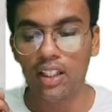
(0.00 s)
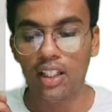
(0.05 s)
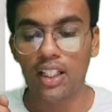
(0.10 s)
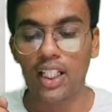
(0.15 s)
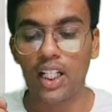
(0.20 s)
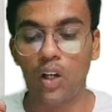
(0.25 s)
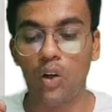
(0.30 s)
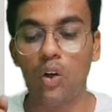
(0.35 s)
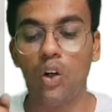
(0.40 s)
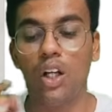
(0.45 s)

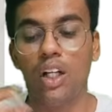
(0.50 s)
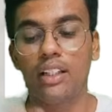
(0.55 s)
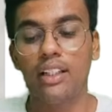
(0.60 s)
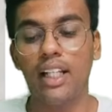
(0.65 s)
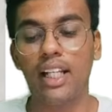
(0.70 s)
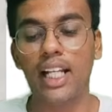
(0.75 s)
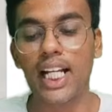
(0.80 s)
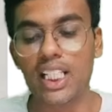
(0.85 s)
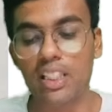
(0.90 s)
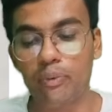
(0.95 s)
Now, the
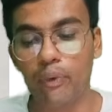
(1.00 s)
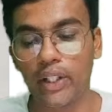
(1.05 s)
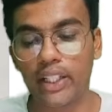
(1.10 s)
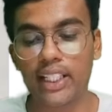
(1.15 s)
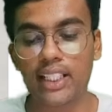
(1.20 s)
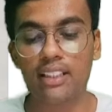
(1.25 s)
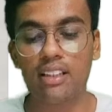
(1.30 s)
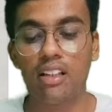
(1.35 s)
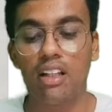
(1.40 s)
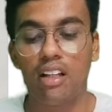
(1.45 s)
last point
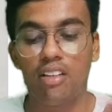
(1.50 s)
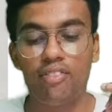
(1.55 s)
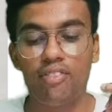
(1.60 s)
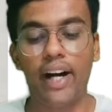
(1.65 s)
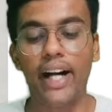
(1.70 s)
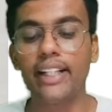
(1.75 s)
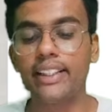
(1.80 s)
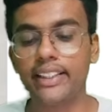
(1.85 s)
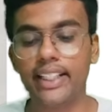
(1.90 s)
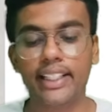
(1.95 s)
is
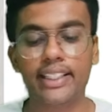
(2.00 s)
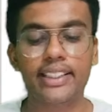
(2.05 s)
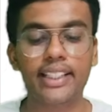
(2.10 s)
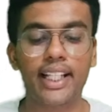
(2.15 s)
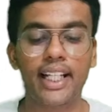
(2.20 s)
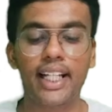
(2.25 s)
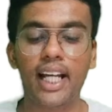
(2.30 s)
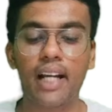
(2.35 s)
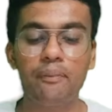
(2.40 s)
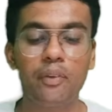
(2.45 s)
fast-track
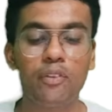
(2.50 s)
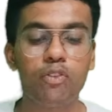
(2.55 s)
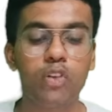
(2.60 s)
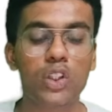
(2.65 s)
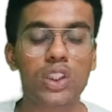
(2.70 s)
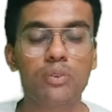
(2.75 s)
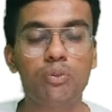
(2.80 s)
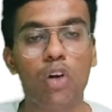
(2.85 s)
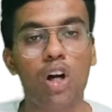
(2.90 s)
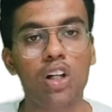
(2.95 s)
CIRP for
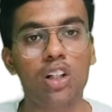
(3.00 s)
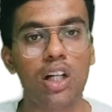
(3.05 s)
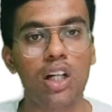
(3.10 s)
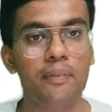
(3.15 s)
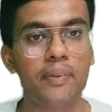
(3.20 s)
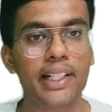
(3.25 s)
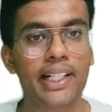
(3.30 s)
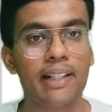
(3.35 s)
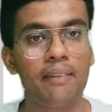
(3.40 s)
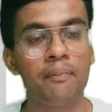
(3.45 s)
small
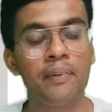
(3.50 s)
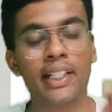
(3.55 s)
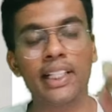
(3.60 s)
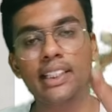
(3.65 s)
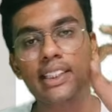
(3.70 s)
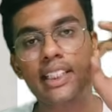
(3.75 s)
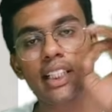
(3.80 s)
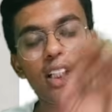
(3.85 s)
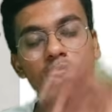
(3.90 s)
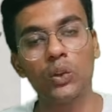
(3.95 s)
corporate companies.
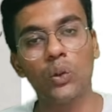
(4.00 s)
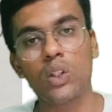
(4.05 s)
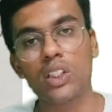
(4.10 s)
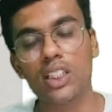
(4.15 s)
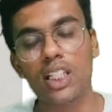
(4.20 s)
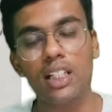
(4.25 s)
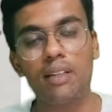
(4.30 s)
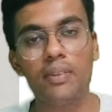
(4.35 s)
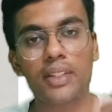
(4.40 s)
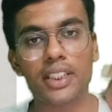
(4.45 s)
In the old
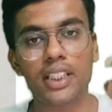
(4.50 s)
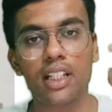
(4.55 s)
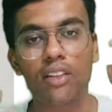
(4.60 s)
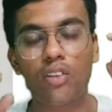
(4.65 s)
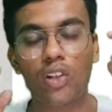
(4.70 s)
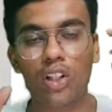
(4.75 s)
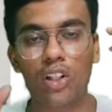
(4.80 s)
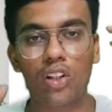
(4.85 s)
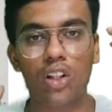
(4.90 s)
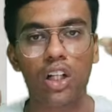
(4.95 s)
syllabus, there
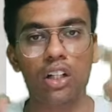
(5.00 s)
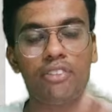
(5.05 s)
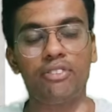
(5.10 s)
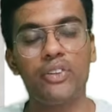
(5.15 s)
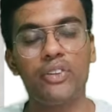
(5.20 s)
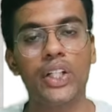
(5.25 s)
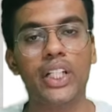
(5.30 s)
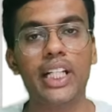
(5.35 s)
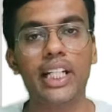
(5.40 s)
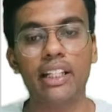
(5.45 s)
were a lot of
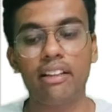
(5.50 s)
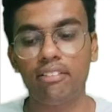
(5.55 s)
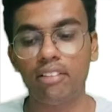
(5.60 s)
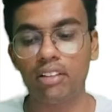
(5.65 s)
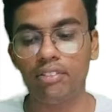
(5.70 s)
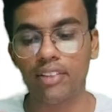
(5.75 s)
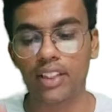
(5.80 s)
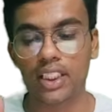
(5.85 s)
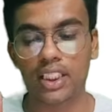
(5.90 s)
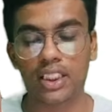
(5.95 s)
content given
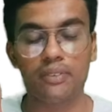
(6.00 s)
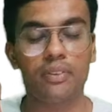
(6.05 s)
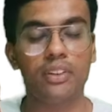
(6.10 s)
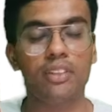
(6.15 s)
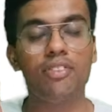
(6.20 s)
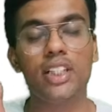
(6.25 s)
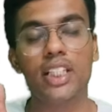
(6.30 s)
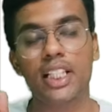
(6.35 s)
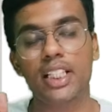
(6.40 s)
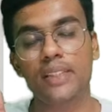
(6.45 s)

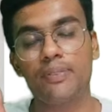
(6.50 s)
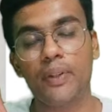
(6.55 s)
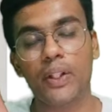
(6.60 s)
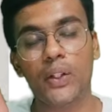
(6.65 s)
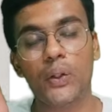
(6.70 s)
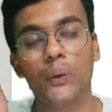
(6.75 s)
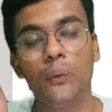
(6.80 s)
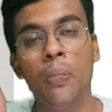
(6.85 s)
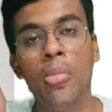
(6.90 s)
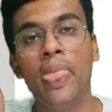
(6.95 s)
with respect
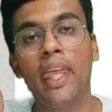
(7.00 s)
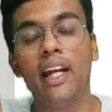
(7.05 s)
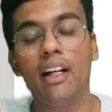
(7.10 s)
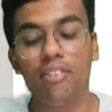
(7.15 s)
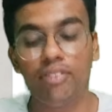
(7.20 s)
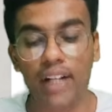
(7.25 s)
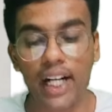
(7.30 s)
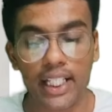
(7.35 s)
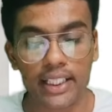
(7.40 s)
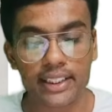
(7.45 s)
to
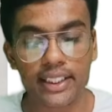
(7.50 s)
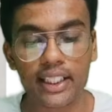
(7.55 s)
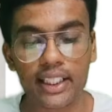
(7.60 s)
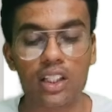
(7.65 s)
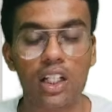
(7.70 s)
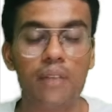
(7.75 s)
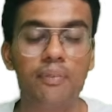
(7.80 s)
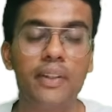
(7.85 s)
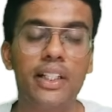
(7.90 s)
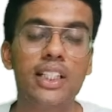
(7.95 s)
fast-track
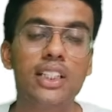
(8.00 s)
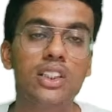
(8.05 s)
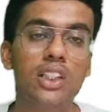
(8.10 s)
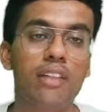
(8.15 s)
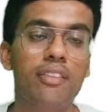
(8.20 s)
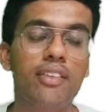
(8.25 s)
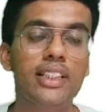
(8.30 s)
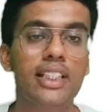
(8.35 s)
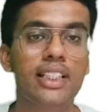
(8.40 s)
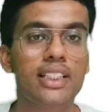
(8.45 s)
corporate
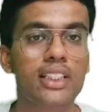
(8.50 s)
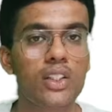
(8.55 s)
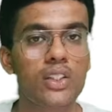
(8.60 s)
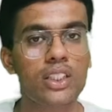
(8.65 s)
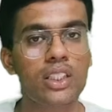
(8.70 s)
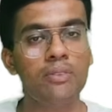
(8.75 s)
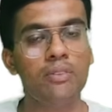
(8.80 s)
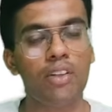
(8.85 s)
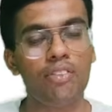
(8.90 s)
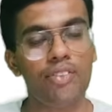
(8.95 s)
insolvency
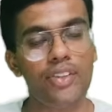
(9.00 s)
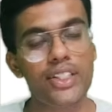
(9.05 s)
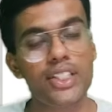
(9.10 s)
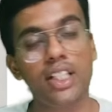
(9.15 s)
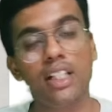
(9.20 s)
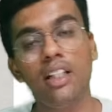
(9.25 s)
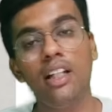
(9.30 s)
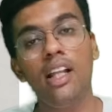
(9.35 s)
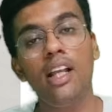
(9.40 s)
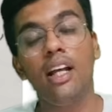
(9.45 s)
resolution
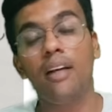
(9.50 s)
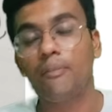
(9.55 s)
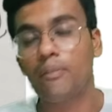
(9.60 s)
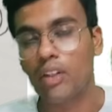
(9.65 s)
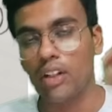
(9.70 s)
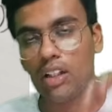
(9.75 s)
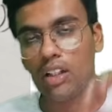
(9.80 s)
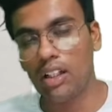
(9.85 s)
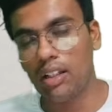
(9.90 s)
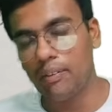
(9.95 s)
professional
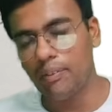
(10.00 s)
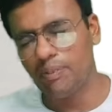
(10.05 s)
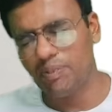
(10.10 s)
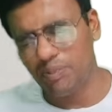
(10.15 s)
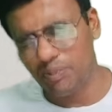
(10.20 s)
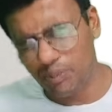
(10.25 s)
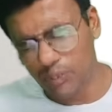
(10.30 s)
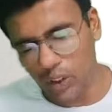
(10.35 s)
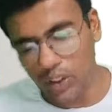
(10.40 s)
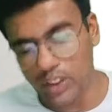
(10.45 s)

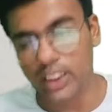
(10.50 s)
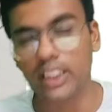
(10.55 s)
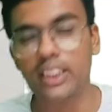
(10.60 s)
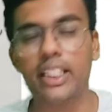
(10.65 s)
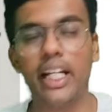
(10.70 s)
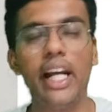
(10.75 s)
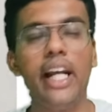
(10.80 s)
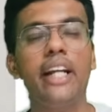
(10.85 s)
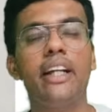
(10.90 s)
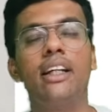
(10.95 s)
process
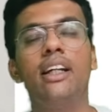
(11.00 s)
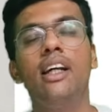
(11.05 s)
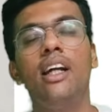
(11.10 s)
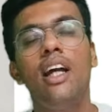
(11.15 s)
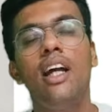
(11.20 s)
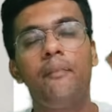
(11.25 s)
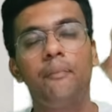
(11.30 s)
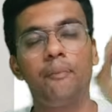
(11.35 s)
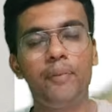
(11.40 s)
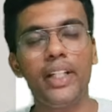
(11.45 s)
and
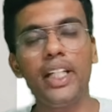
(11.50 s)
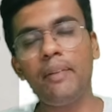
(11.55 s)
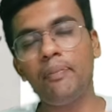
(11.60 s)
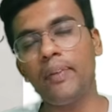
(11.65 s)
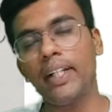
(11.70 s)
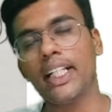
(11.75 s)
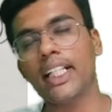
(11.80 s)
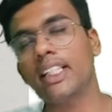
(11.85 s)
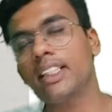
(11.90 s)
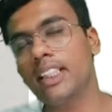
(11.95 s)

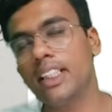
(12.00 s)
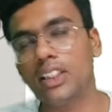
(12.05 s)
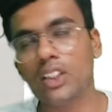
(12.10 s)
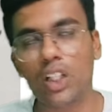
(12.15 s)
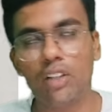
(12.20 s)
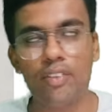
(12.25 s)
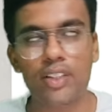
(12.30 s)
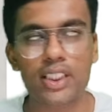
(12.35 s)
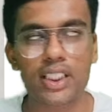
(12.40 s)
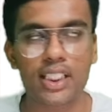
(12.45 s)
pre-packaged
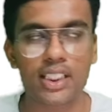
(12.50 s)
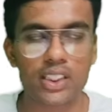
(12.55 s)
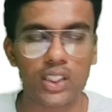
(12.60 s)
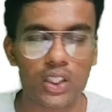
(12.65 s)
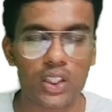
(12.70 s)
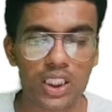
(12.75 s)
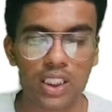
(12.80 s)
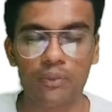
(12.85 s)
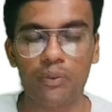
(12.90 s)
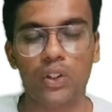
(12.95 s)
insolvency
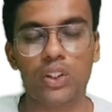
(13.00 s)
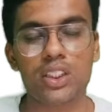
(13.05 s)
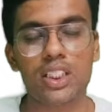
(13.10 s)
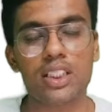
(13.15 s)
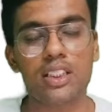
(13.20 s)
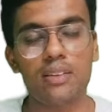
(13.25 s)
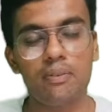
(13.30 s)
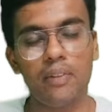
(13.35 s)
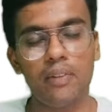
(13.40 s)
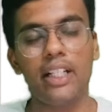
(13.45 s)
resolution
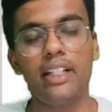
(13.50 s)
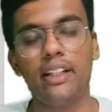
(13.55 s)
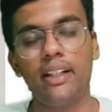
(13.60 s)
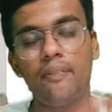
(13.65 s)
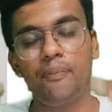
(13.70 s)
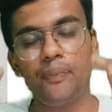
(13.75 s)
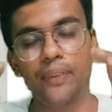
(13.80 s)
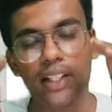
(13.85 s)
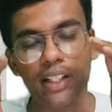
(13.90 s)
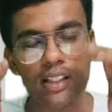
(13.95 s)
process. But
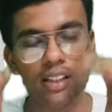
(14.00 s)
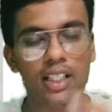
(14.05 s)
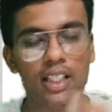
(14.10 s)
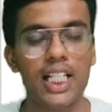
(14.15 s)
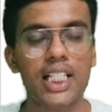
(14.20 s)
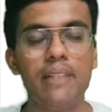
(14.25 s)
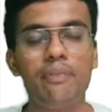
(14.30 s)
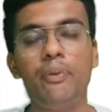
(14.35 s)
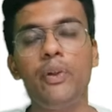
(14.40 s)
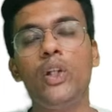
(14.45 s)
in the
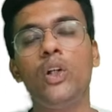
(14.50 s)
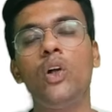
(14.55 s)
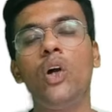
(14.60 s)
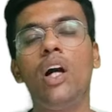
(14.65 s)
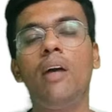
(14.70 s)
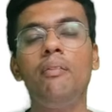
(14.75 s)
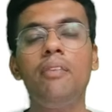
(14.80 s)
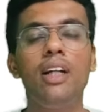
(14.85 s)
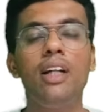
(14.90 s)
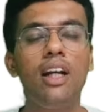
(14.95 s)

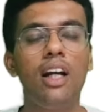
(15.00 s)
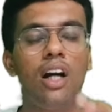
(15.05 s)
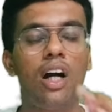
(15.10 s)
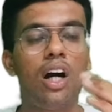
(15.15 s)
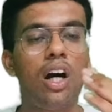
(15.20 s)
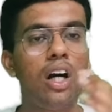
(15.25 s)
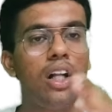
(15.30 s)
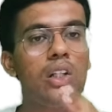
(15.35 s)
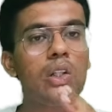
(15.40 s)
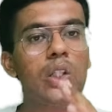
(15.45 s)
SPOM,
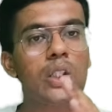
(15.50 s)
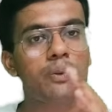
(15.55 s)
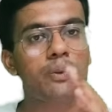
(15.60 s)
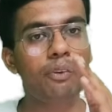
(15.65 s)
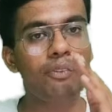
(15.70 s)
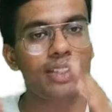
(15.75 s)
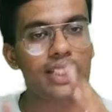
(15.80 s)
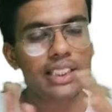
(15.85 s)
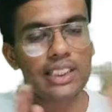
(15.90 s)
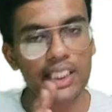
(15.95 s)
all those
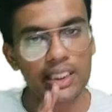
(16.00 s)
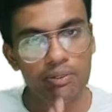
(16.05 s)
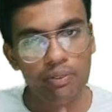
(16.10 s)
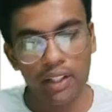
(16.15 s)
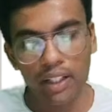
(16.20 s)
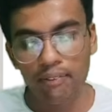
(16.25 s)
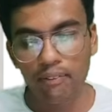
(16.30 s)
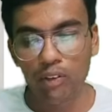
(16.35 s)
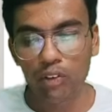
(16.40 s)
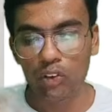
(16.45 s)
provisions has been
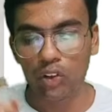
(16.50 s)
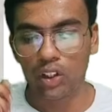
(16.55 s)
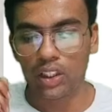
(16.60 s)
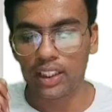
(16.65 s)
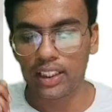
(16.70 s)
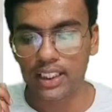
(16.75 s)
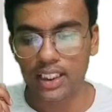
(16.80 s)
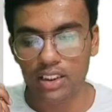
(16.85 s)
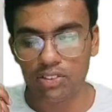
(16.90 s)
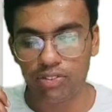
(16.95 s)
removed. Only
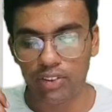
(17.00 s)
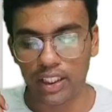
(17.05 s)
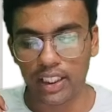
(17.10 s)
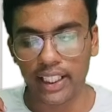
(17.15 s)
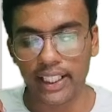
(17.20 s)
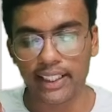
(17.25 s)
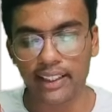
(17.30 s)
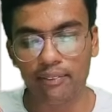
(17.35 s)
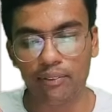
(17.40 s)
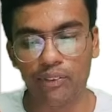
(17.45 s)
this
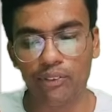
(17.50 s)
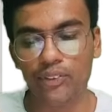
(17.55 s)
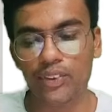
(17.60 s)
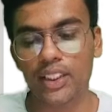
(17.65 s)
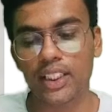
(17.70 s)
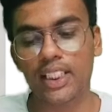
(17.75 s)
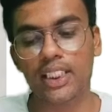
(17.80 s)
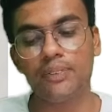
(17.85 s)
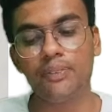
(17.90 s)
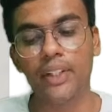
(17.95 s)
one-liner provision
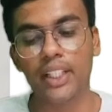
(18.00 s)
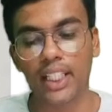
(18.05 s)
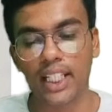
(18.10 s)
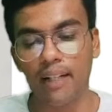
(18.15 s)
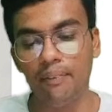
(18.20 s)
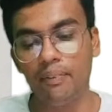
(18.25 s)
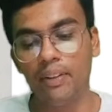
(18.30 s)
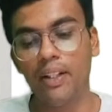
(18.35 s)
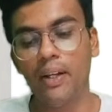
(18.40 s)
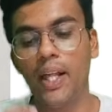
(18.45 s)
has been
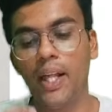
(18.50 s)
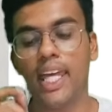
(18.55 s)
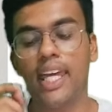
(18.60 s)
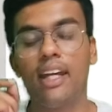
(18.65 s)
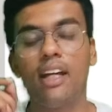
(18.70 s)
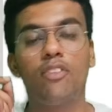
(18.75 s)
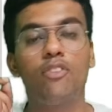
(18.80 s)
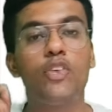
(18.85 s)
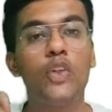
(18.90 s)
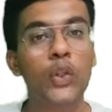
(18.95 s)
kept.
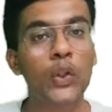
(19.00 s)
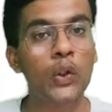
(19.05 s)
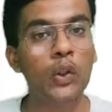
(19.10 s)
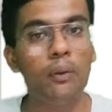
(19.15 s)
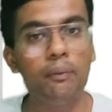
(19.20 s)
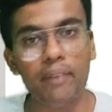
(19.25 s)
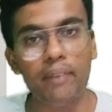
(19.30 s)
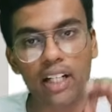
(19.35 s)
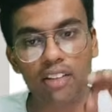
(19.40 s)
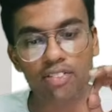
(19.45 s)
For
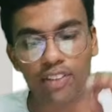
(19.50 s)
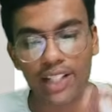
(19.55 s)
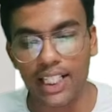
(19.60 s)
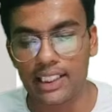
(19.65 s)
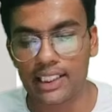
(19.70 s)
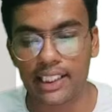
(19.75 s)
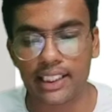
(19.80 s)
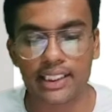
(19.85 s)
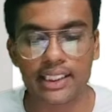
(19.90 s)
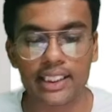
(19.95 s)
whom a
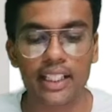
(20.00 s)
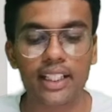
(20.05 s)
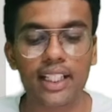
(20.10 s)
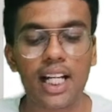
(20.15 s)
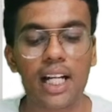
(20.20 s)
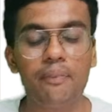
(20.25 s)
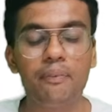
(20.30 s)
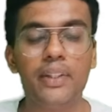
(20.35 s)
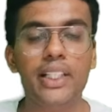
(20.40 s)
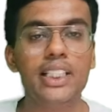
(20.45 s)
fast-track
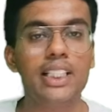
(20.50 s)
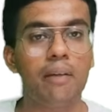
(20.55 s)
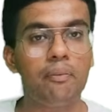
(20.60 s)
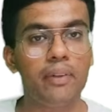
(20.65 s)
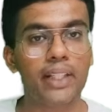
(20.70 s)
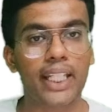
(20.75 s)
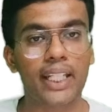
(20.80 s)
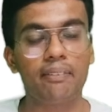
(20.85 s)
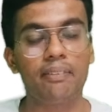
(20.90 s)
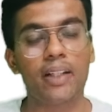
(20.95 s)
CIRP is
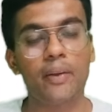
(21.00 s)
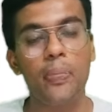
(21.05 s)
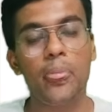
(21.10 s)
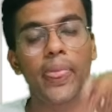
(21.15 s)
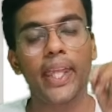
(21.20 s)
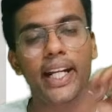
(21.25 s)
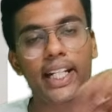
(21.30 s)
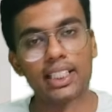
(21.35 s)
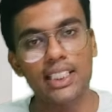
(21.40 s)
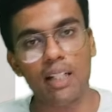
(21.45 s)
applicable?
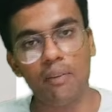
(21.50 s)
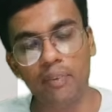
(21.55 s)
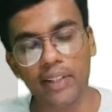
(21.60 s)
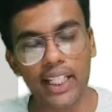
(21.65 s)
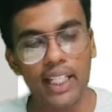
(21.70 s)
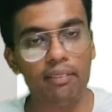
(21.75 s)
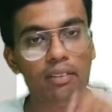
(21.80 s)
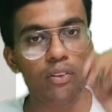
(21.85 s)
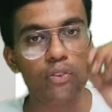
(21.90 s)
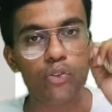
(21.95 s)
It is
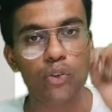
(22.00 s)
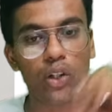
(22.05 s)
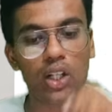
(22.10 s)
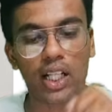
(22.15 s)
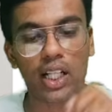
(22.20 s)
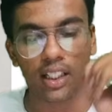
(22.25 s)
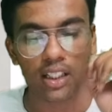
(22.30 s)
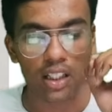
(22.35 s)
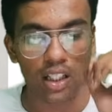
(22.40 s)
applicable for a